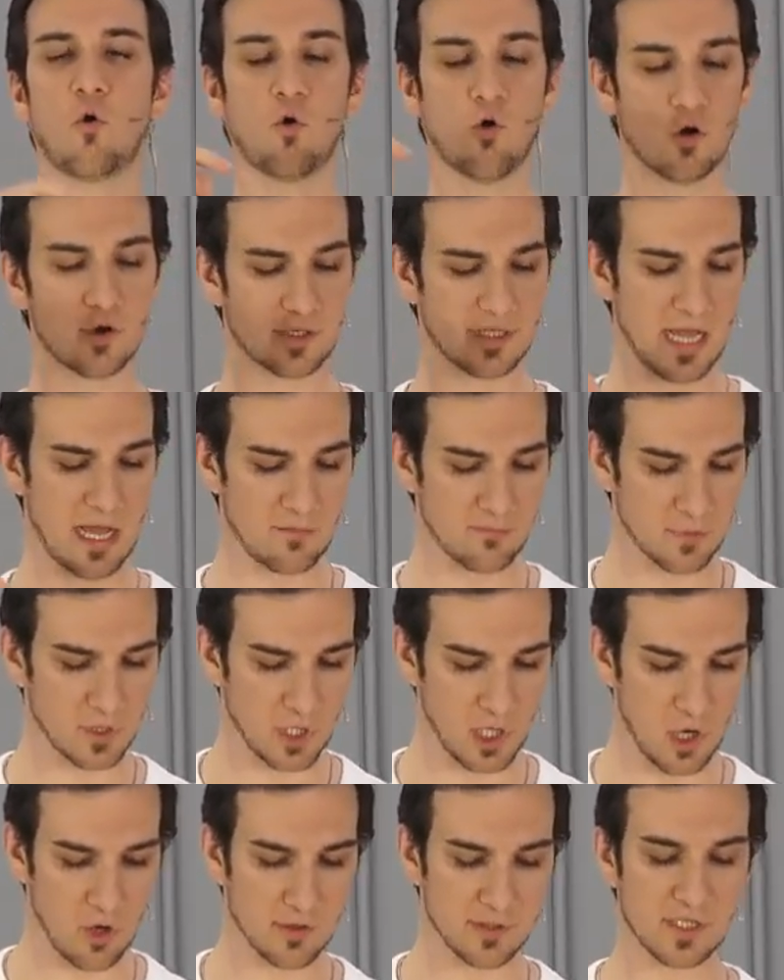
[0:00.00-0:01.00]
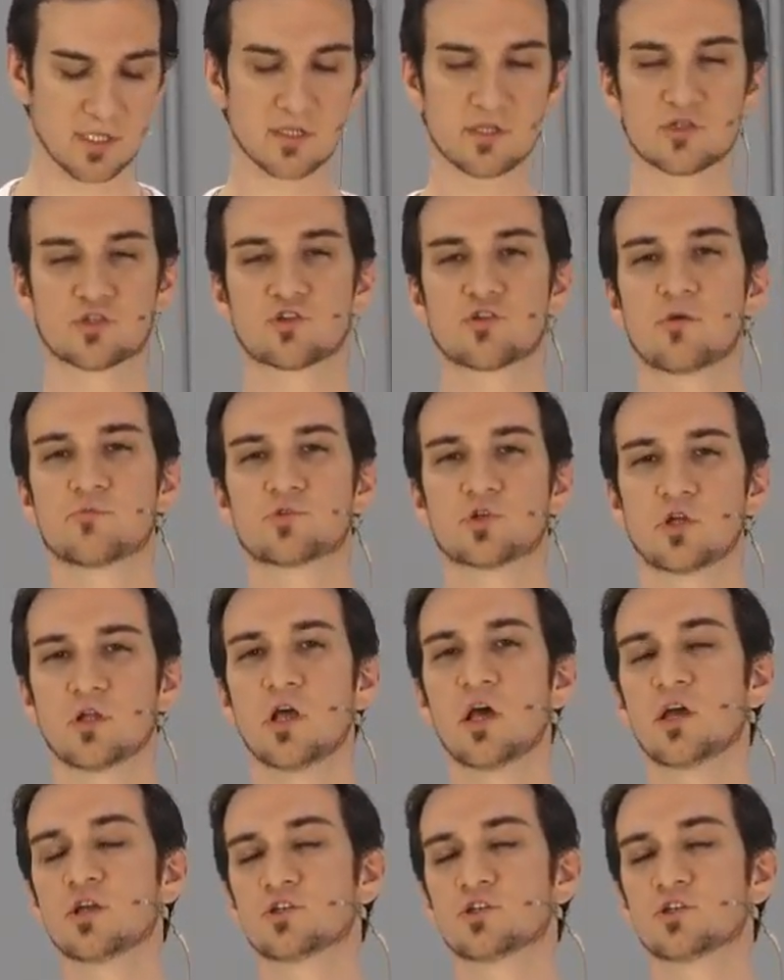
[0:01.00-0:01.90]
or down below in the description.